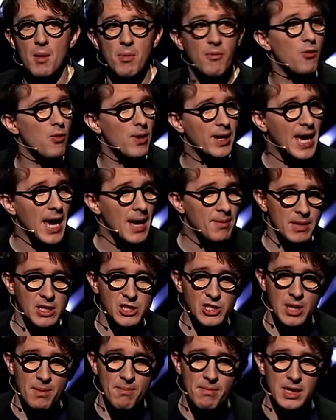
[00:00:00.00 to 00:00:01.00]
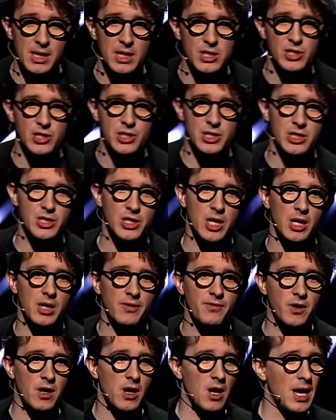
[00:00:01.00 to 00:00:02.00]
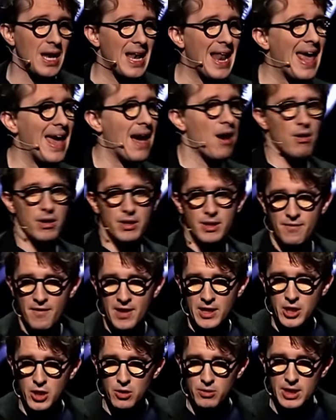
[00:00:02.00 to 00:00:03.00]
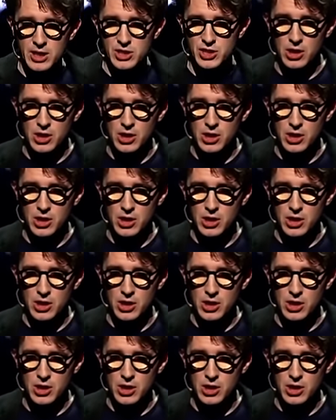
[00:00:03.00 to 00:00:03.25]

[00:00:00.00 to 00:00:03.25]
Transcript: before I came, they sent me this kind of layout of the venue. They